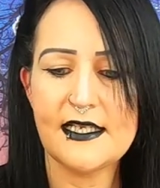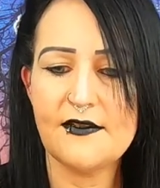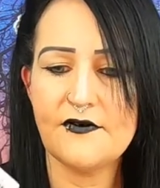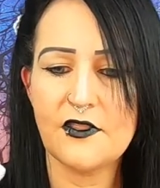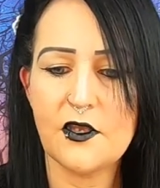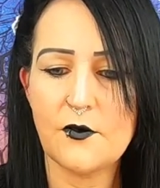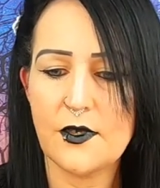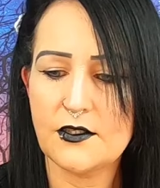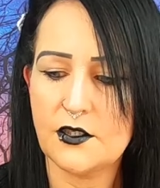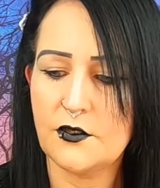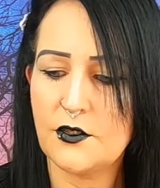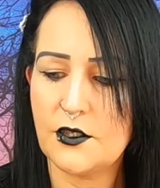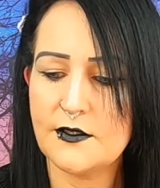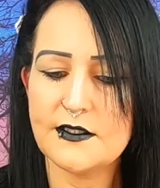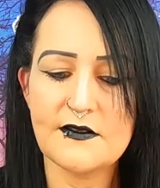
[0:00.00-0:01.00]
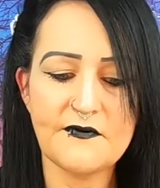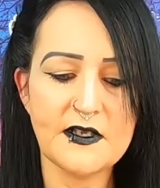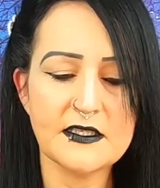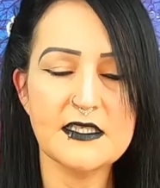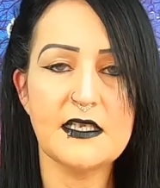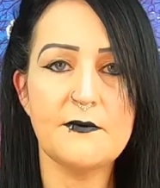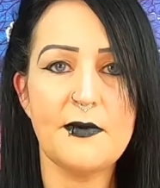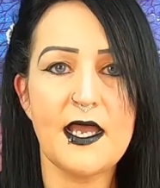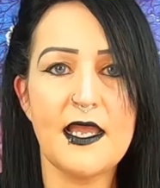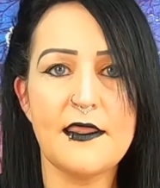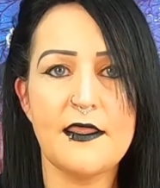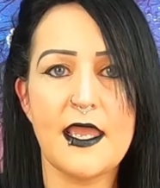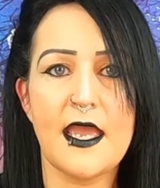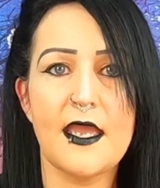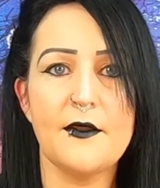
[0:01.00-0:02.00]
Even though I do use the Feltic
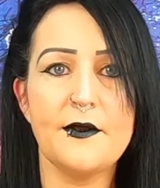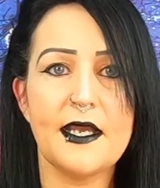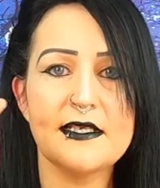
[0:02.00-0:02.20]
pen now,